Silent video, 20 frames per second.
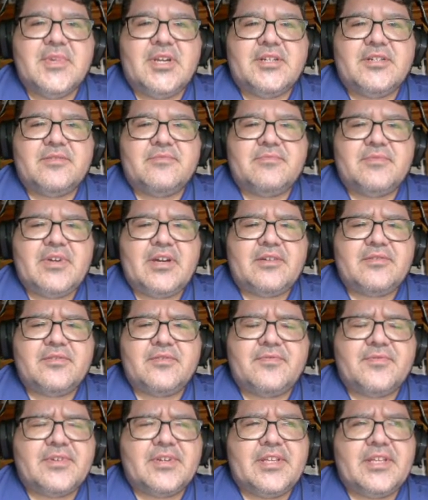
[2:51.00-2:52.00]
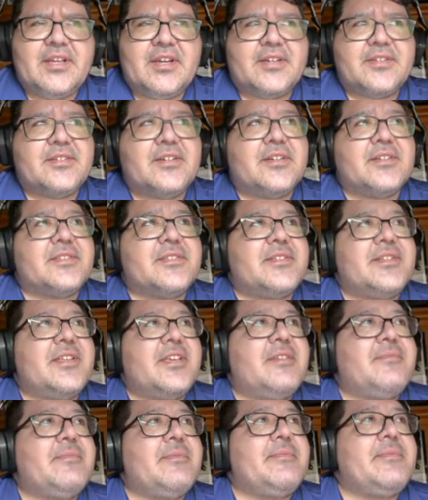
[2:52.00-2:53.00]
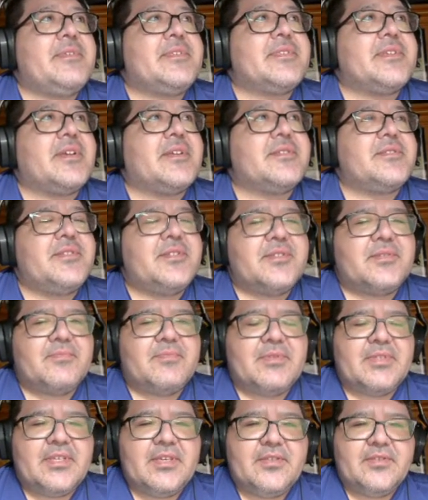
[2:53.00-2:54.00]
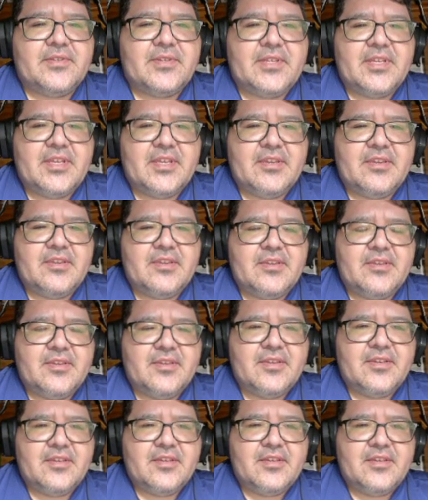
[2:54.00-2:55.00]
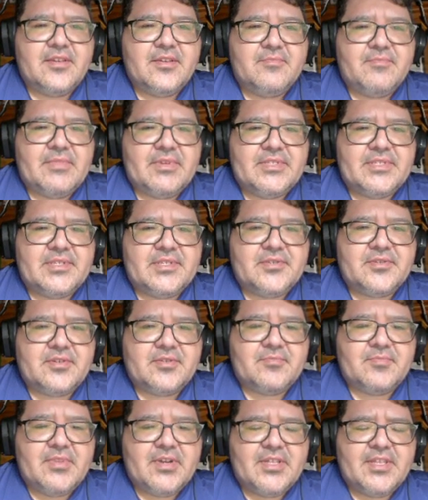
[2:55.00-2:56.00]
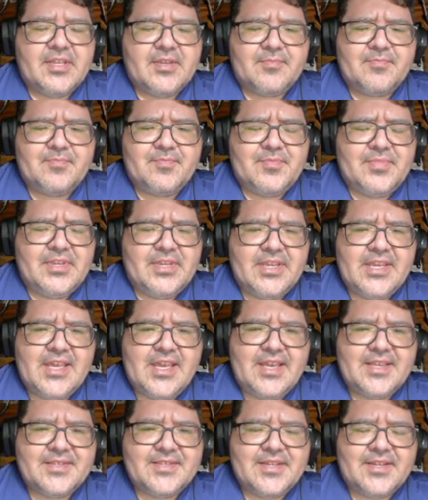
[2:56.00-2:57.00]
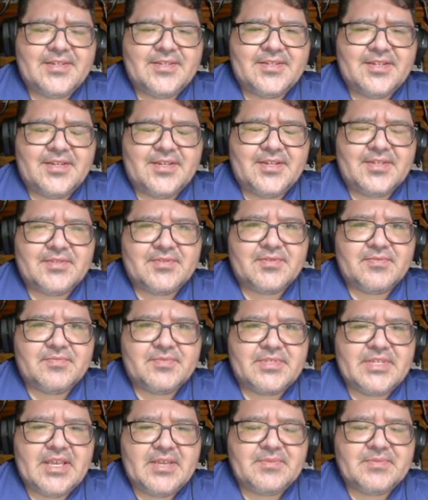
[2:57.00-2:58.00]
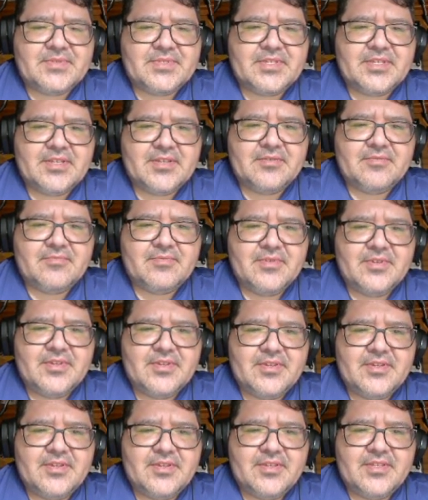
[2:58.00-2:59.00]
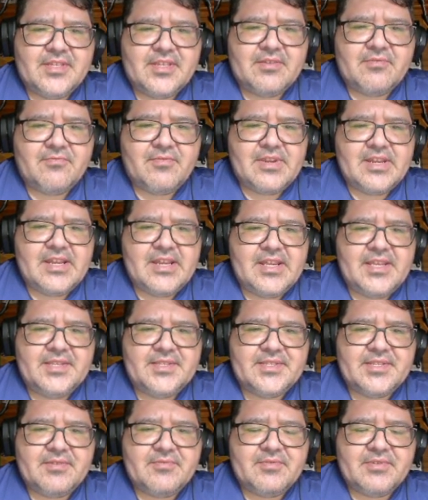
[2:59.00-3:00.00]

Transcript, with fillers: um i don't know if we're gonna get hot dogs today maybe sausages but the other day my sister bought like big ass hot dogs from sam's club like weenies that